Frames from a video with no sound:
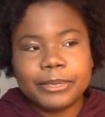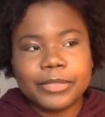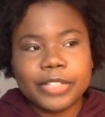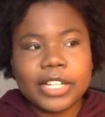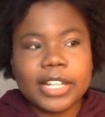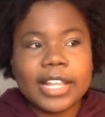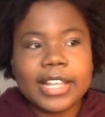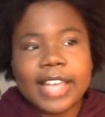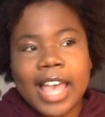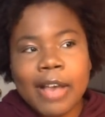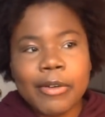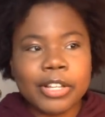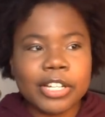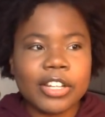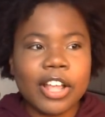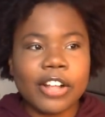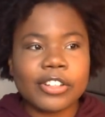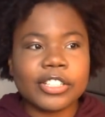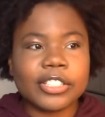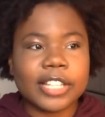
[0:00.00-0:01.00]
They're like, yeah, well, the
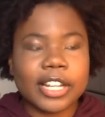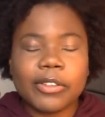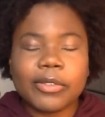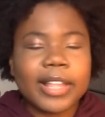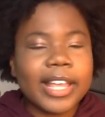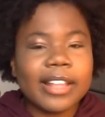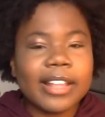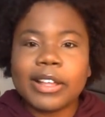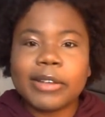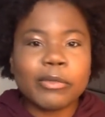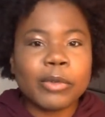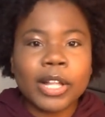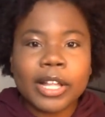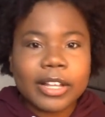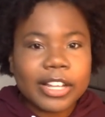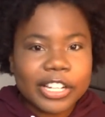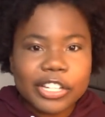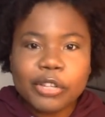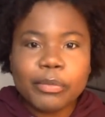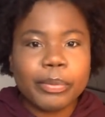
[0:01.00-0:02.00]
doctor said, okay, like, well,
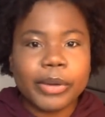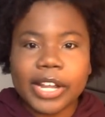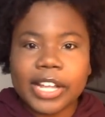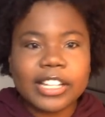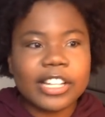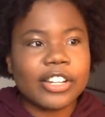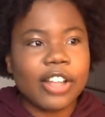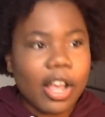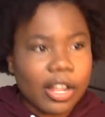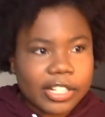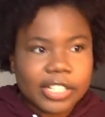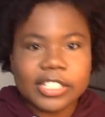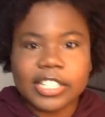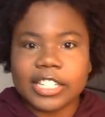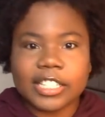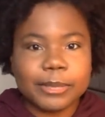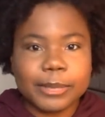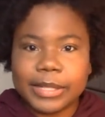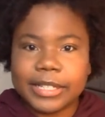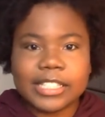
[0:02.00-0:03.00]
can you bring in the doctor to
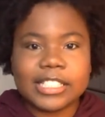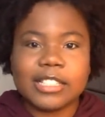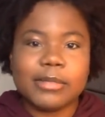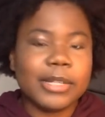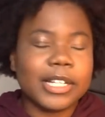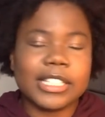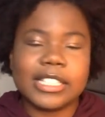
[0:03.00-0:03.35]
explain this to me?